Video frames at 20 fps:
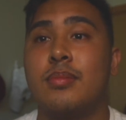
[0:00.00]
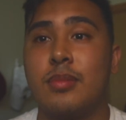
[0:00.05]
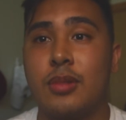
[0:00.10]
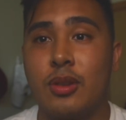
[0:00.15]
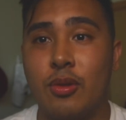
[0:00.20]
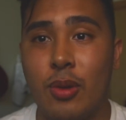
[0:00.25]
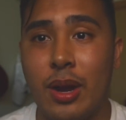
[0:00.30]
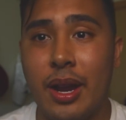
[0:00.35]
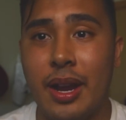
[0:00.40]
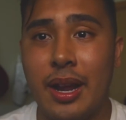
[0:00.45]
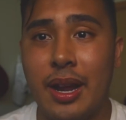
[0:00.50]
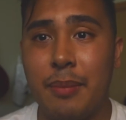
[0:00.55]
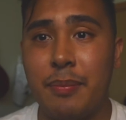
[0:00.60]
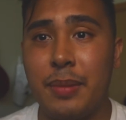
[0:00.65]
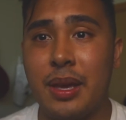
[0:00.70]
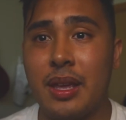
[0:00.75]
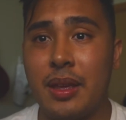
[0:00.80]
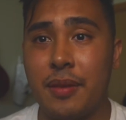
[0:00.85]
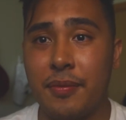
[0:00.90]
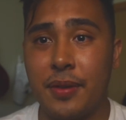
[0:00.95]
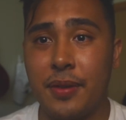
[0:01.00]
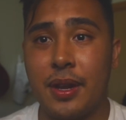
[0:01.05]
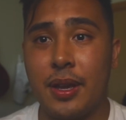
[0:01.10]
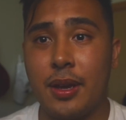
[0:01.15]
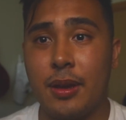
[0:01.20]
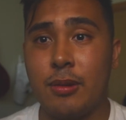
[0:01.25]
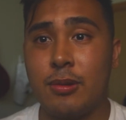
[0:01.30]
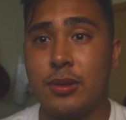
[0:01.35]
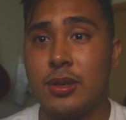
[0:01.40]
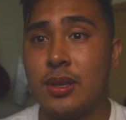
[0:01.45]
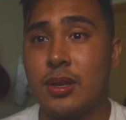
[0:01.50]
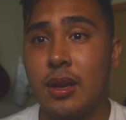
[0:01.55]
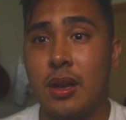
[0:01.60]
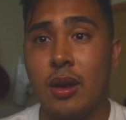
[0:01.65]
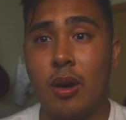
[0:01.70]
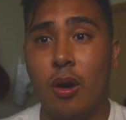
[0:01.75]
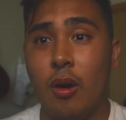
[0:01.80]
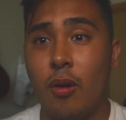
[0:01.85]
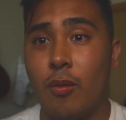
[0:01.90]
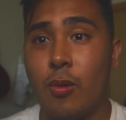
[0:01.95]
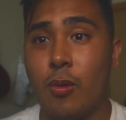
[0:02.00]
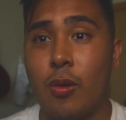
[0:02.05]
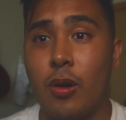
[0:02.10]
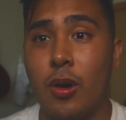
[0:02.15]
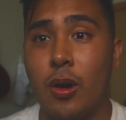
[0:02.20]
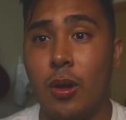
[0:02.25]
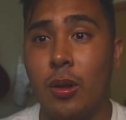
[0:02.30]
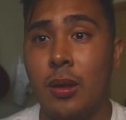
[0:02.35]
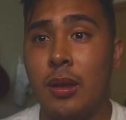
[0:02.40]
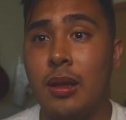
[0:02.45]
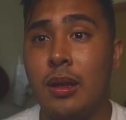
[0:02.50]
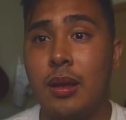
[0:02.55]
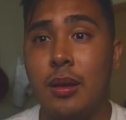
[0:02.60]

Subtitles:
great at making videos overall.